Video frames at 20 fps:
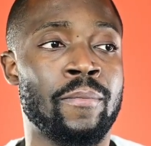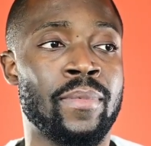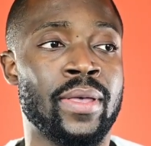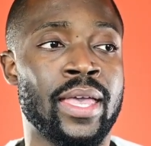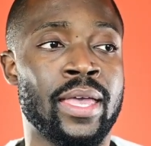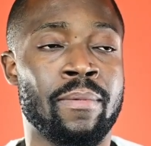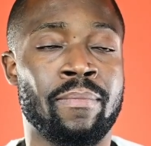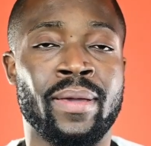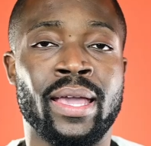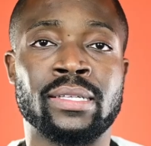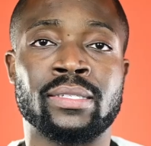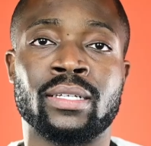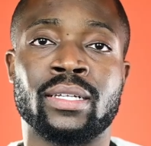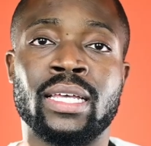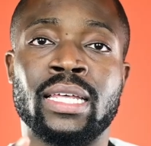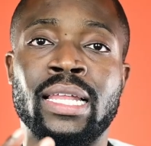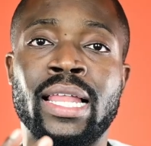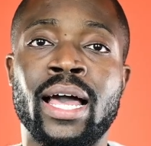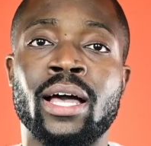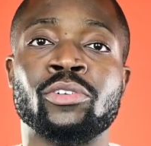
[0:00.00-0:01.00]
it
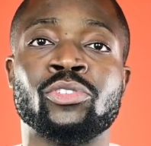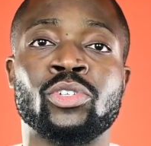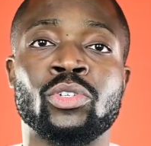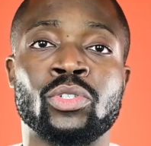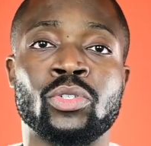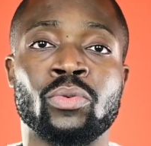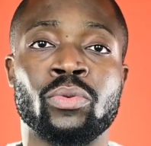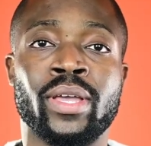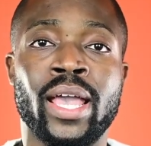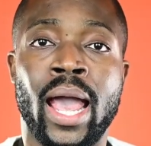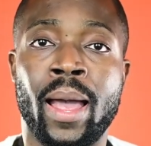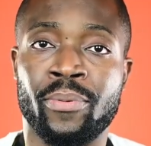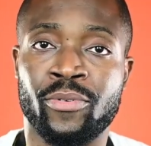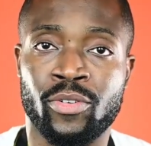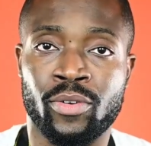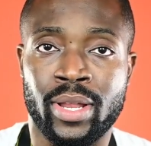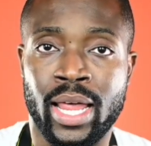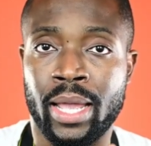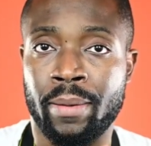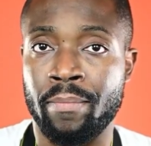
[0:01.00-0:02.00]
basically allows you to
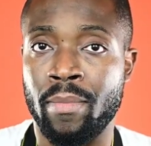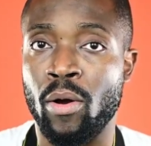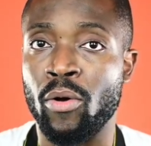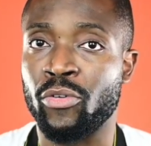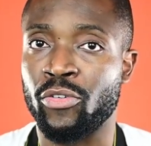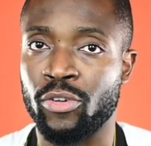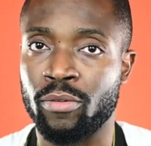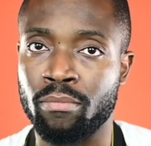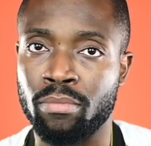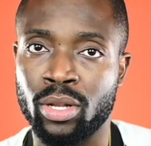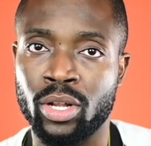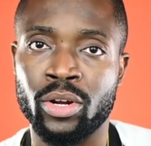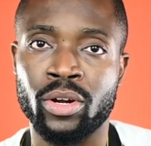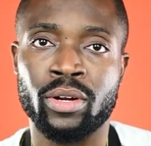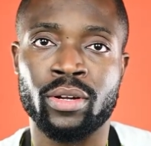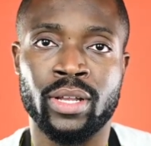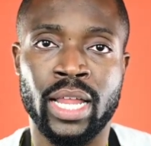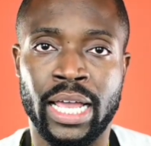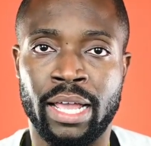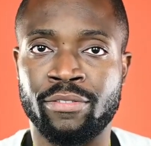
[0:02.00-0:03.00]
capture like motion
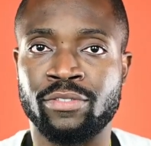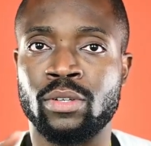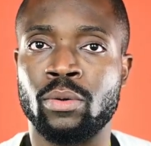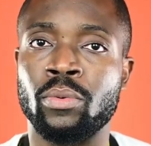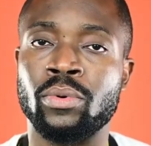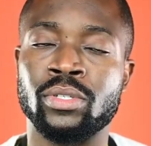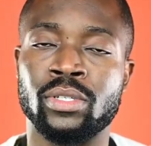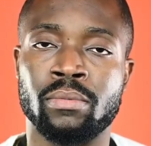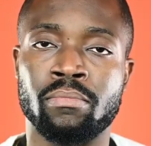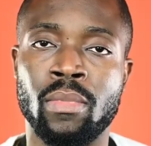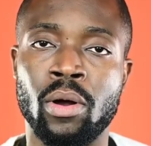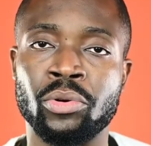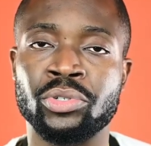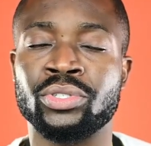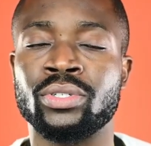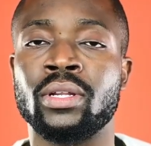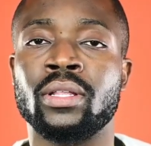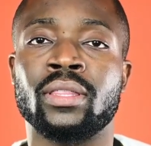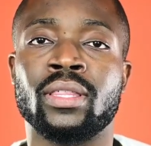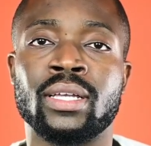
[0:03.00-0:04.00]
blur, like if someone's in
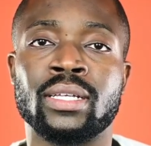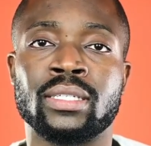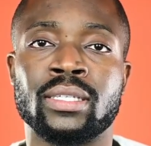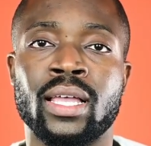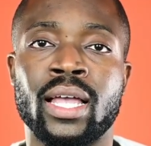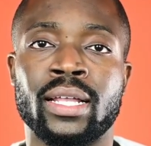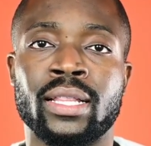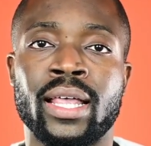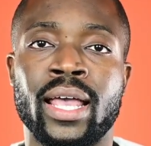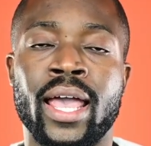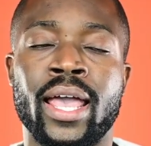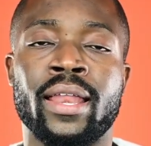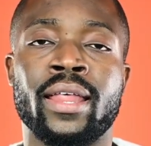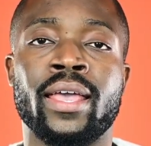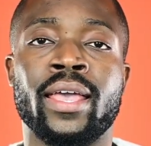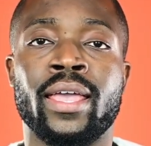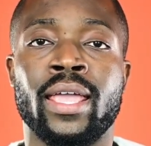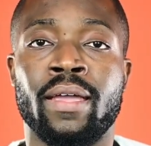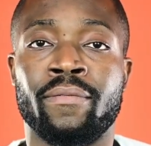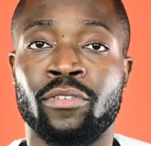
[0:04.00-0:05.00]
motion and things like
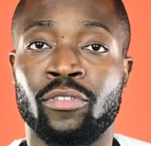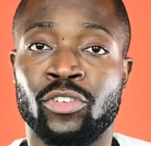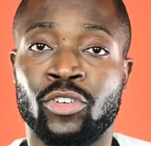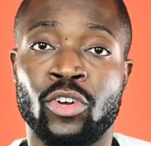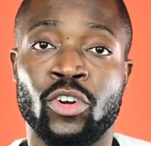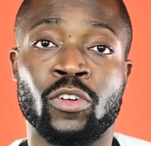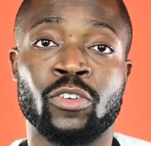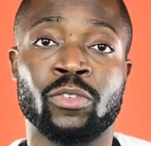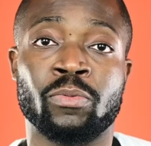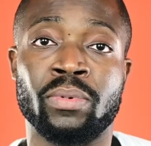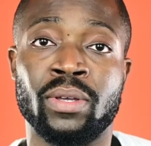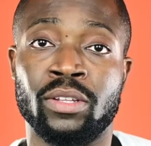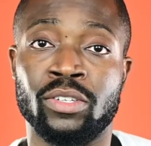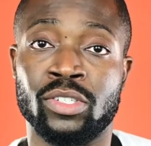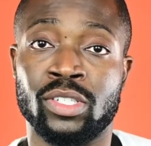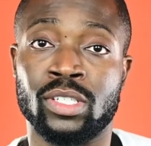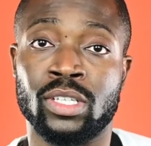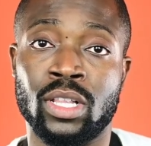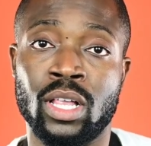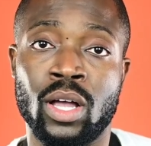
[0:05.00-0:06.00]
that, if the shutter speed is
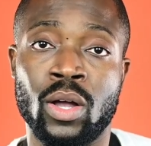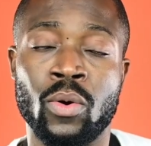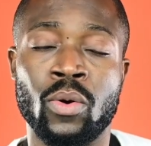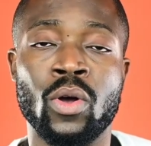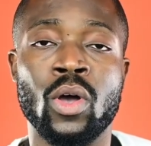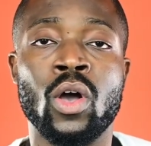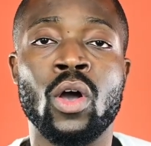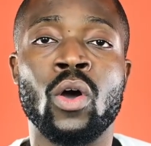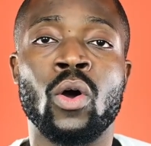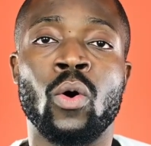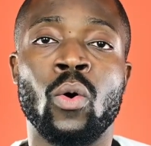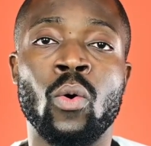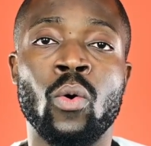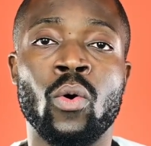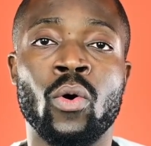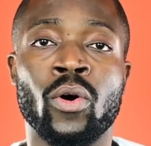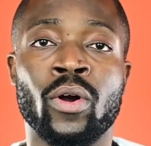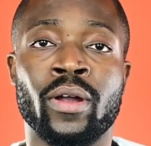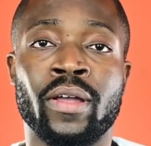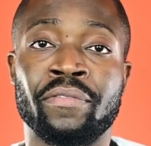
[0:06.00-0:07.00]
slow,
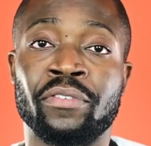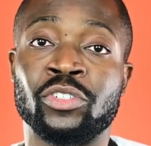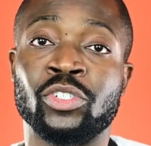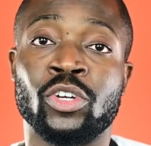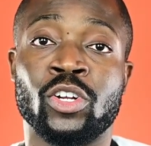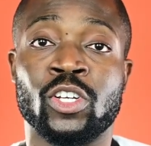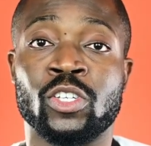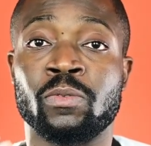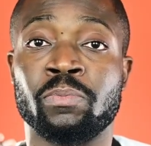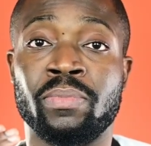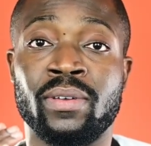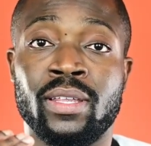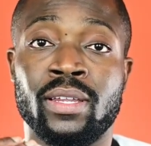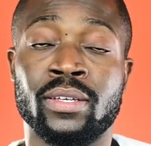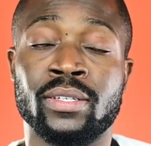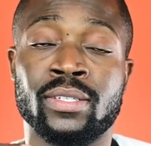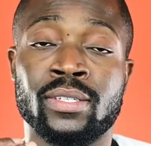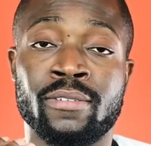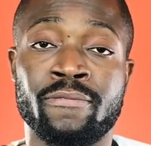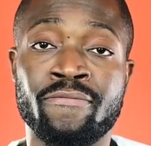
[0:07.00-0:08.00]
or if the shutter speed
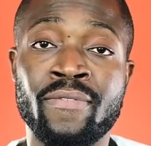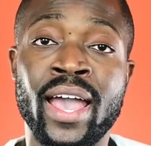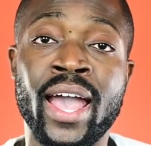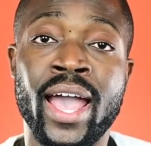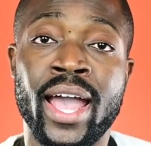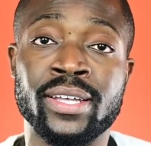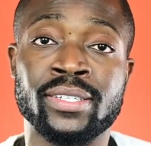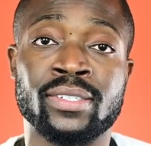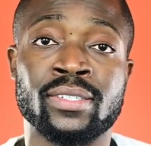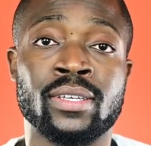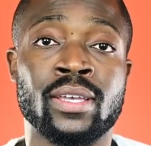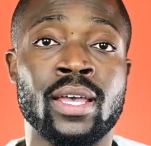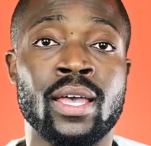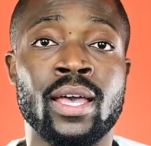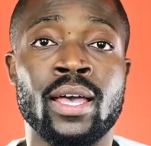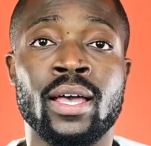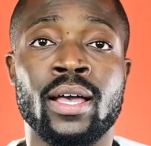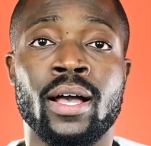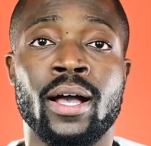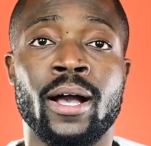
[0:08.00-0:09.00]
is fast.
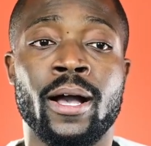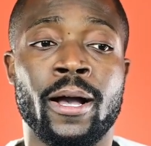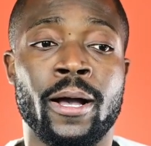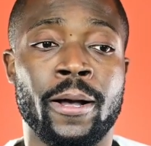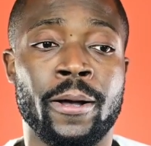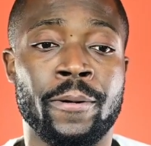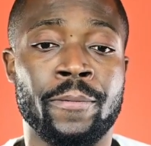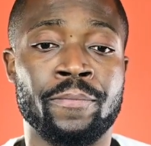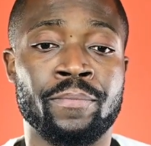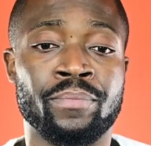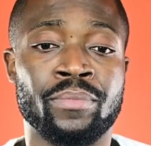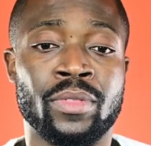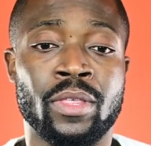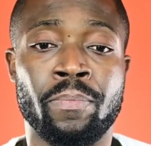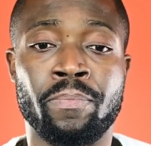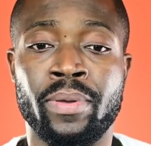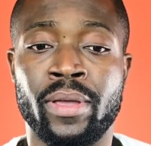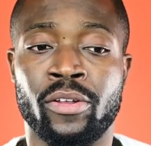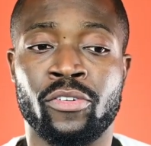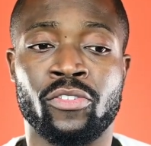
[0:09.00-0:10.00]

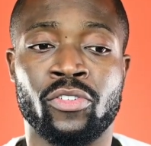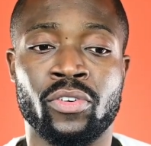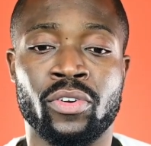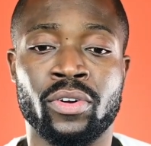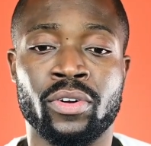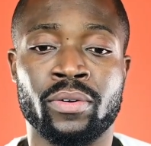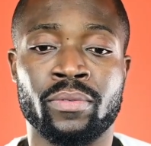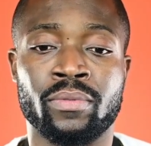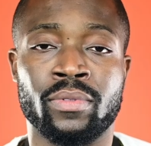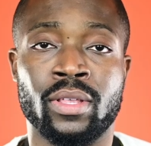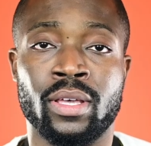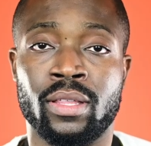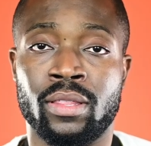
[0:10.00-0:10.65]
The picture,